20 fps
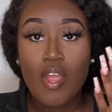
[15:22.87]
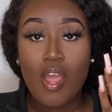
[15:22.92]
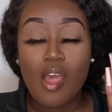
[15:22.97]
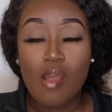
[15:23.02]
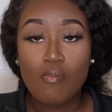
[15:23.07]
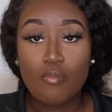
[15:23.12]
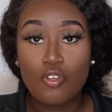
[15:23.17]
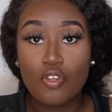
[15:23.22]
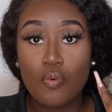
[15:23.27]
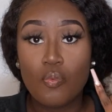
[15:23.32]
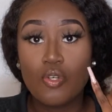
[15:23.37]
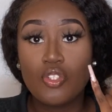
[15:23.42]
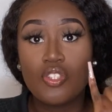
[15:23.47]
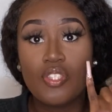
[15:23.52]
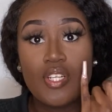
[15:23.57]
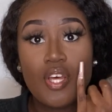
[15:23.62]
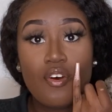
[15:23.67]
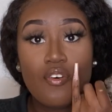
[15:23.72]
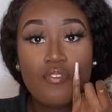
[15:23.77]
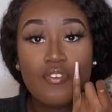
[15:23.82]
I'm gonna watch
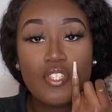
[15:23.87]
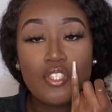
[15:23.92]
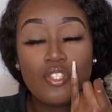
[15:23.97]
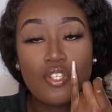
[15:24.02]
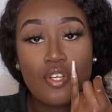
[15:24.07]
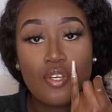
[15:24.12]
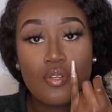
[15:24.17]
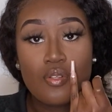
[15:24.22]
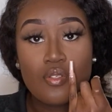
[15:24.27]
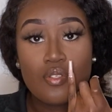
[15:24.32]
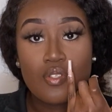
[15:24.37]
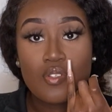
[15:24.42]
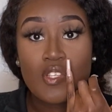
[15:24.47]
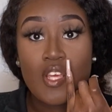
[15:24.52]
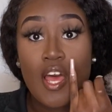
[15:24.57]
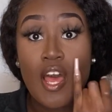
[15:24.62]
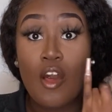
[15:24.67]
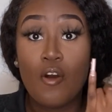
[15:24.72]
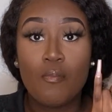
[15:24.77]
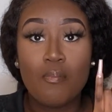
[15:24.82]
nail videos to
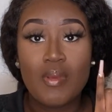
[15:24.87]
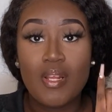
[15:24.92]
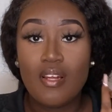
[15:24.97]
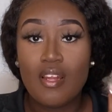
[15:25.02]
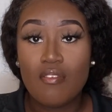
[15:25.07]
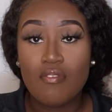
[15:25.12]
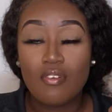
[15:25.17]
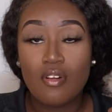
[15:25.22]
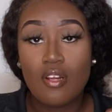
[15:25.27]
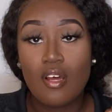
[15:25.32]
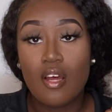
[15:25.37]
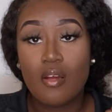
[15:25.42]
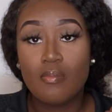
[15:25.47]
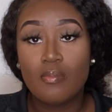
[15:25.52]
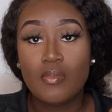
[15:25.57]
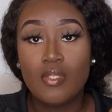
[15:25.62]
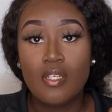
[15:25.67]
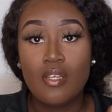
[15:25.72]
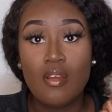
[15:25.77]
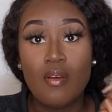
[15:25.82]
help me level
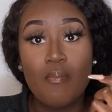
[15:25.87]
up.